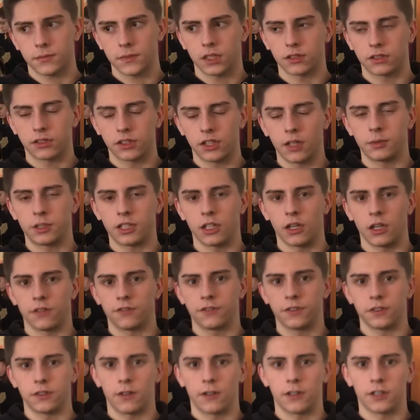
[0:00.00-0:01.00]
Snape's
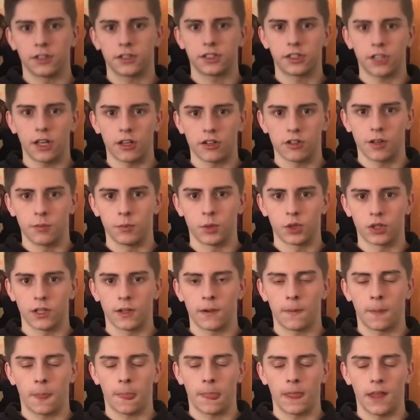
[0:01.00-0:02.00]
office, or it's Saturday
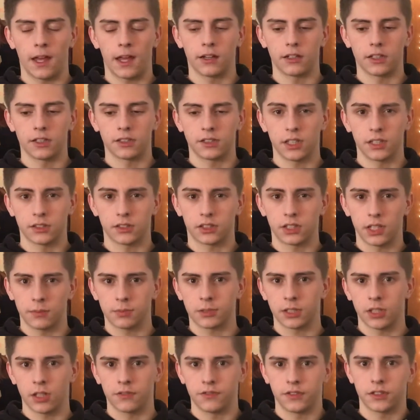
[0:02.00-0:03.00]
morning, Harry's in
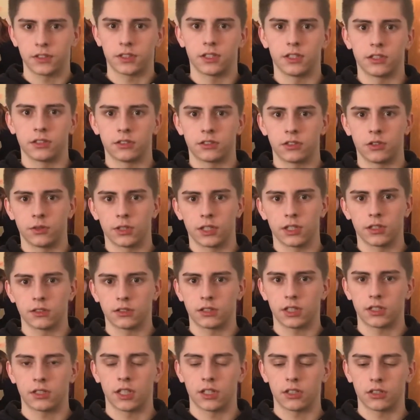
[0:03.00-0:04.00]
Snape's office and he's doing his
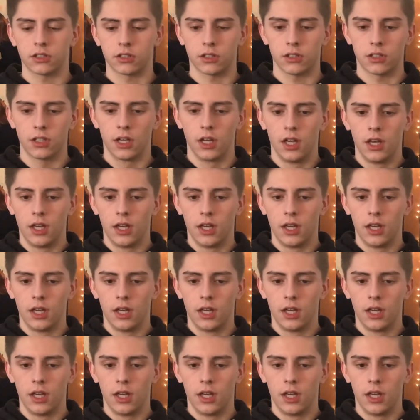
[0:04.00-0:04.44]
detention.